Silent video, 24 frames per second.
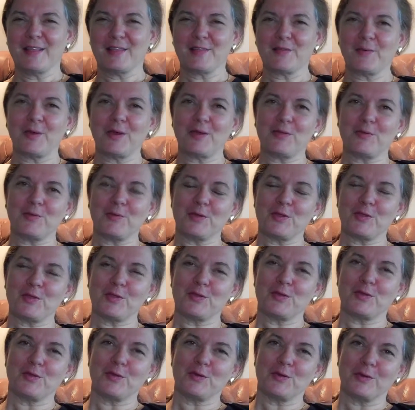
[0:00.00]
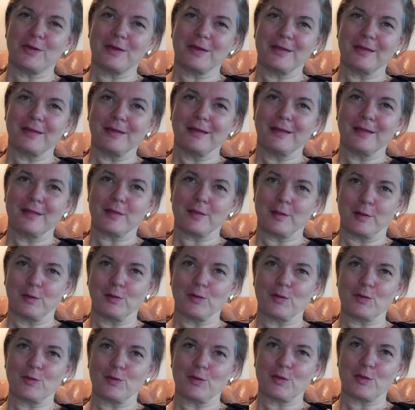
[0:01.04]
So I switched to doing
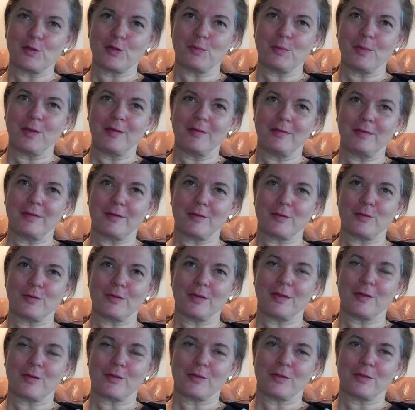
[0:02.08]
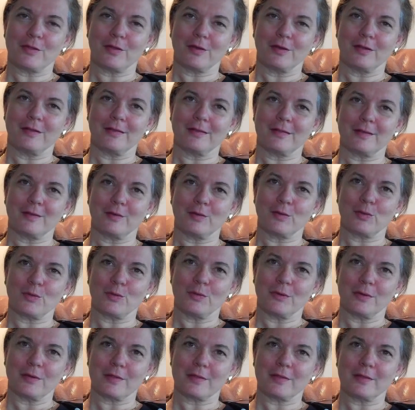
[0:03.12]
single source. So my dissertation's on single
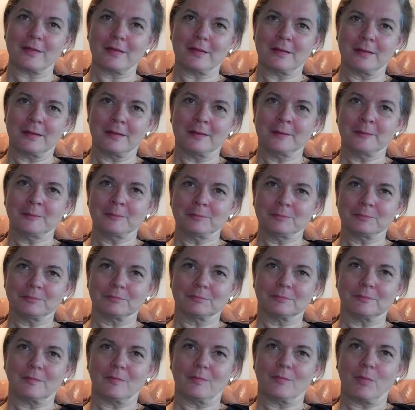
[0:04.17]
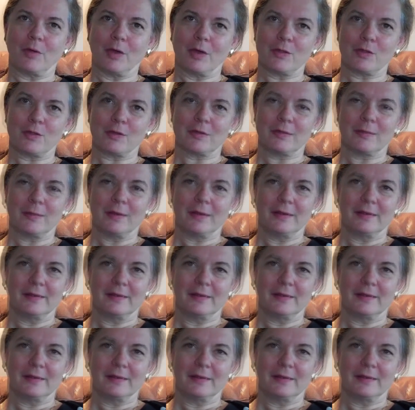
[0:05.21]
source project.